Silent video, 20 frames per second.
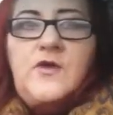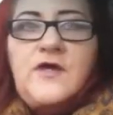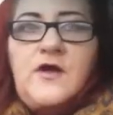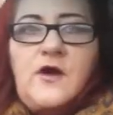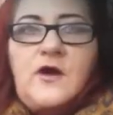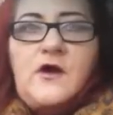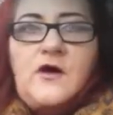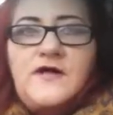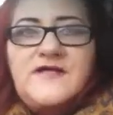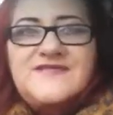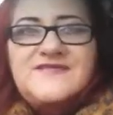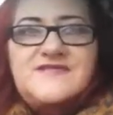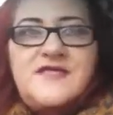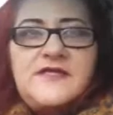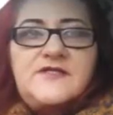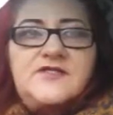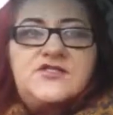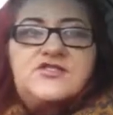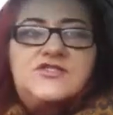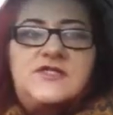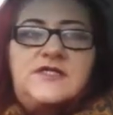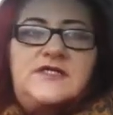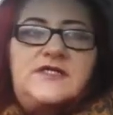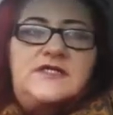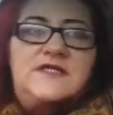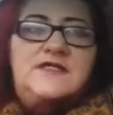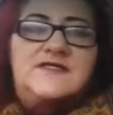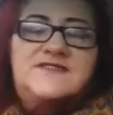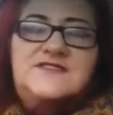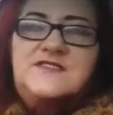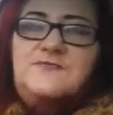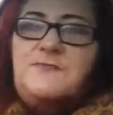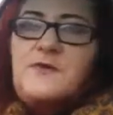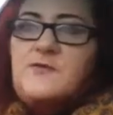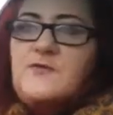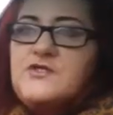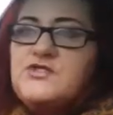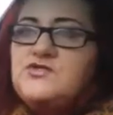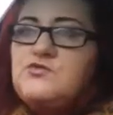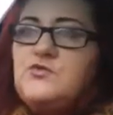we are essentially
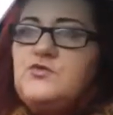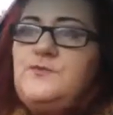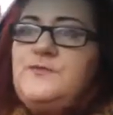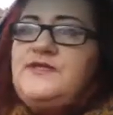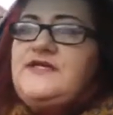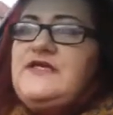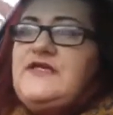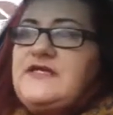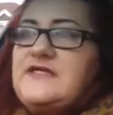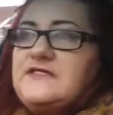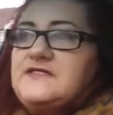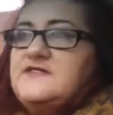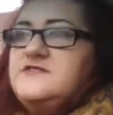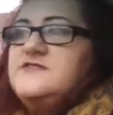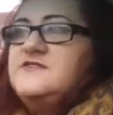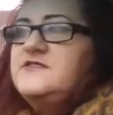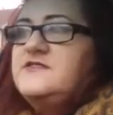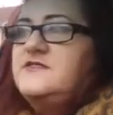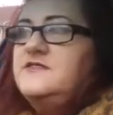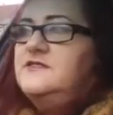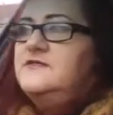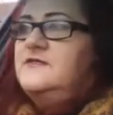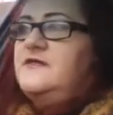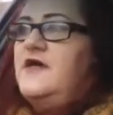spiritual beings